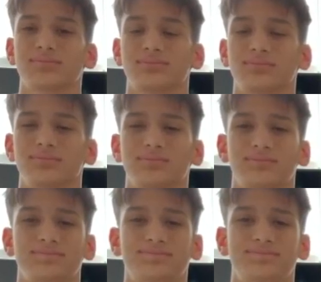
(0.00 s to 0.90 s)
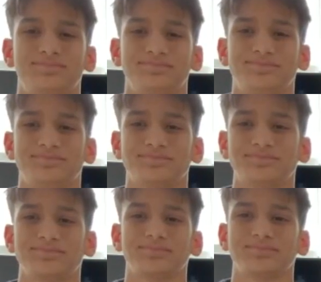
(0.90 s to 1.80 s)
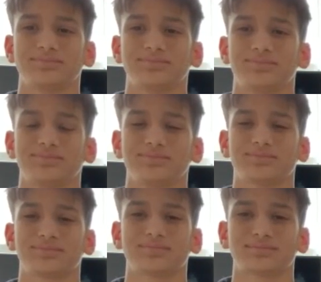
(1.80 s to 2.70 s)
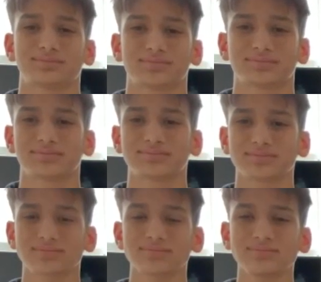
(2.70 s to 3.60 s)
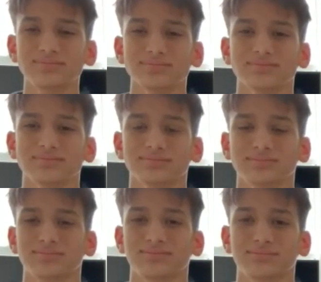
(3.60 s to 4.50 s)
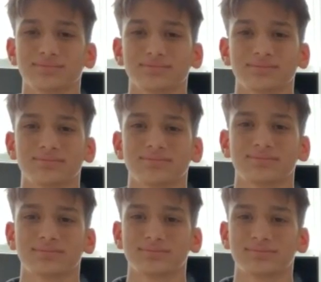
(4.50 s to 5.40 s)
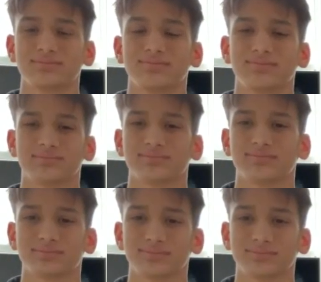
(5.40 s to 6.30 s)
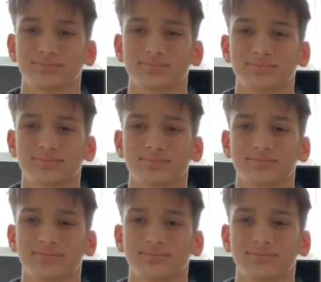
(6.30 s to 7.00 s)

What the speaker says: No words are spoken by the person on screen.